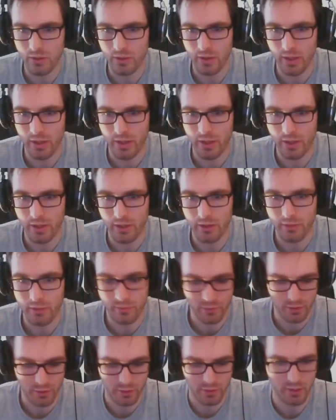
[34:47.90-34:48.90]
and
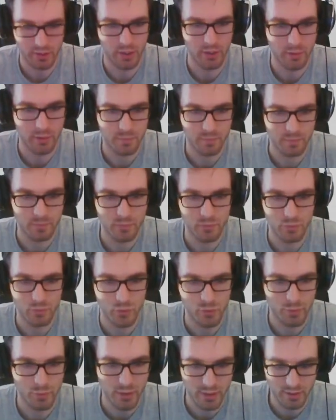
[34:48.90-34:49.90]
finally N, which
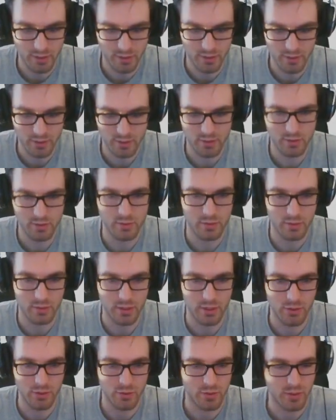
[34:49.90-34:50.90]
makes sense,
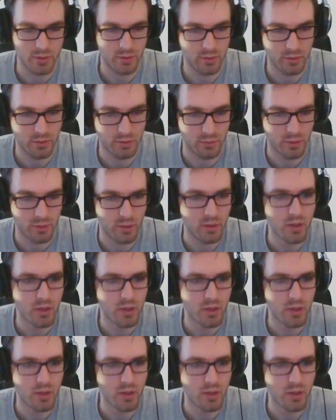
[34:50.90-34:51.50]
cancels out the other end.